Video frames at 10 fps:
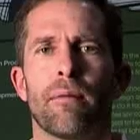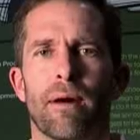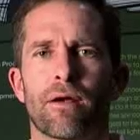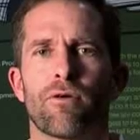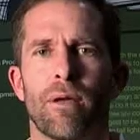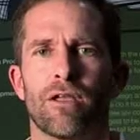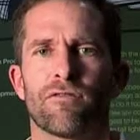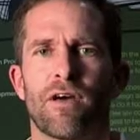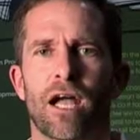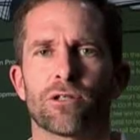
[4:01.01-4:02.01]
and
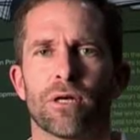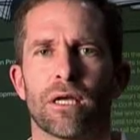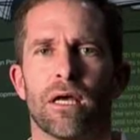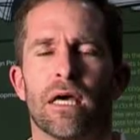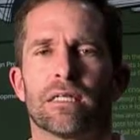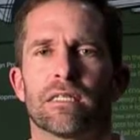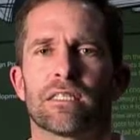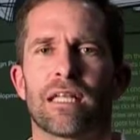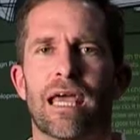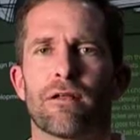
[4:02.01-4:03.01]
micromanufacturing to
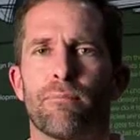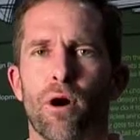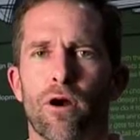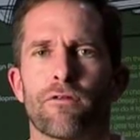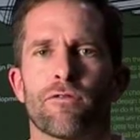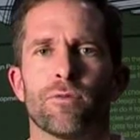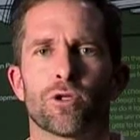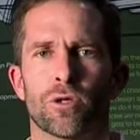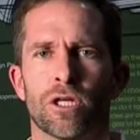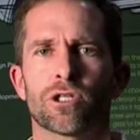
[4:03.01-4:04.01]
stand apart from the
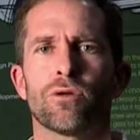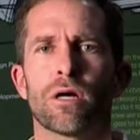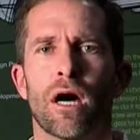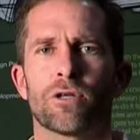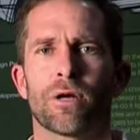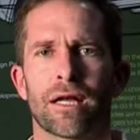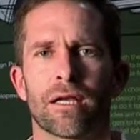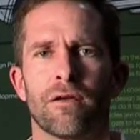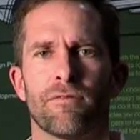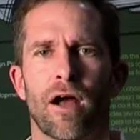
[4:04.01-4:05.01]
traditional
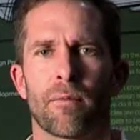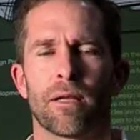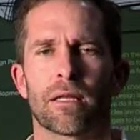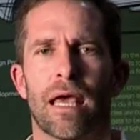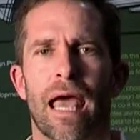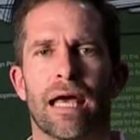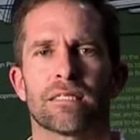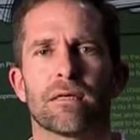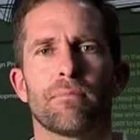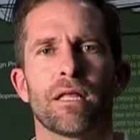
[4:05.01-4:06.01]
contracting environment as
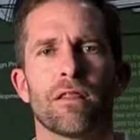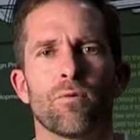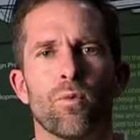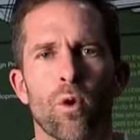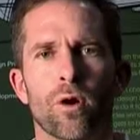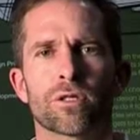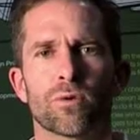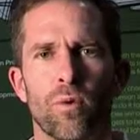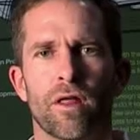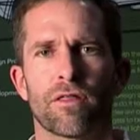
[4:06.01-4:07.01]
somebody that works
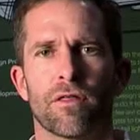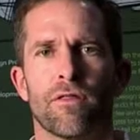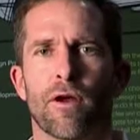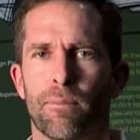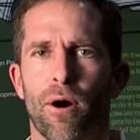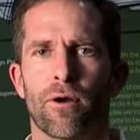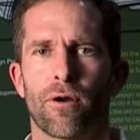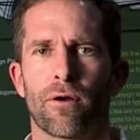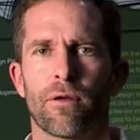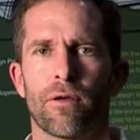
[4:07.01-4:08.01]
with their
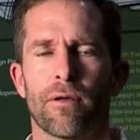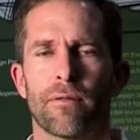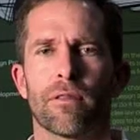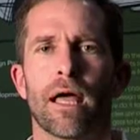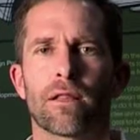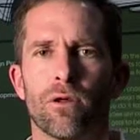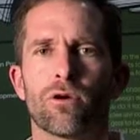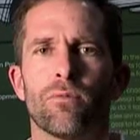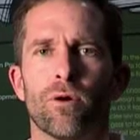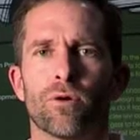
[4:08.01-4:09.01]
partner like
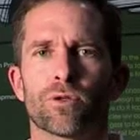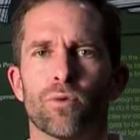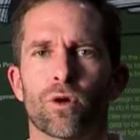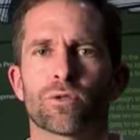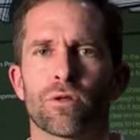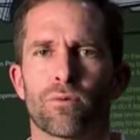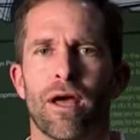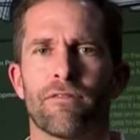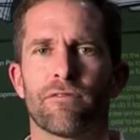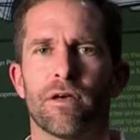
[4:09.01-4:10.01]
Local Motors works with
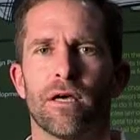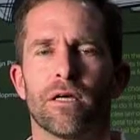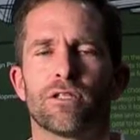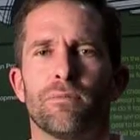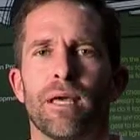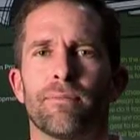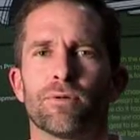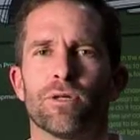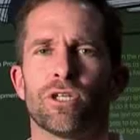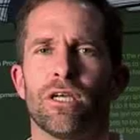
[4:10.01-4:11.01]
REF to be able
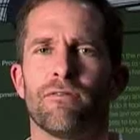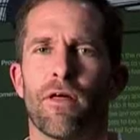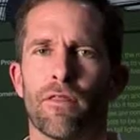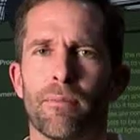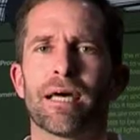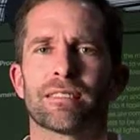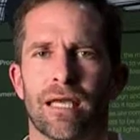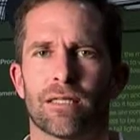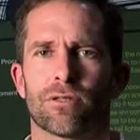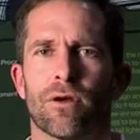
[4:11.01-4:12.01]
to achieve the best
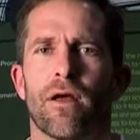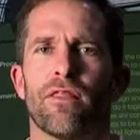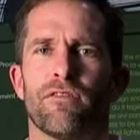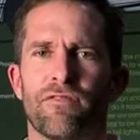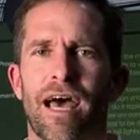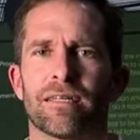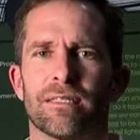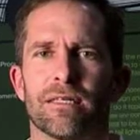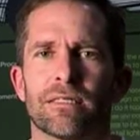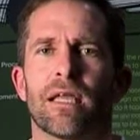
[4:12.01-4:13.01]
answer, the
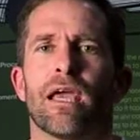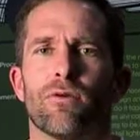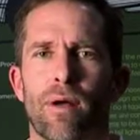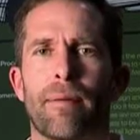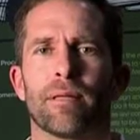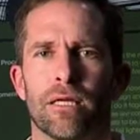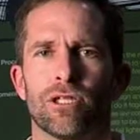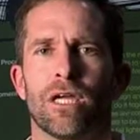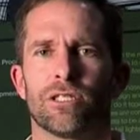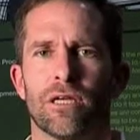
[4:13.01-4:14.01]
fastest, in a rapidly
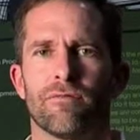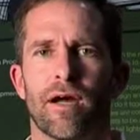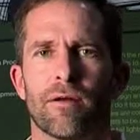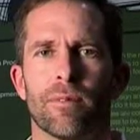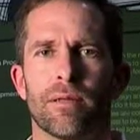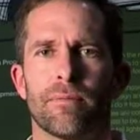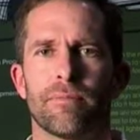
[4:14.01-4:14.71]
changing environment.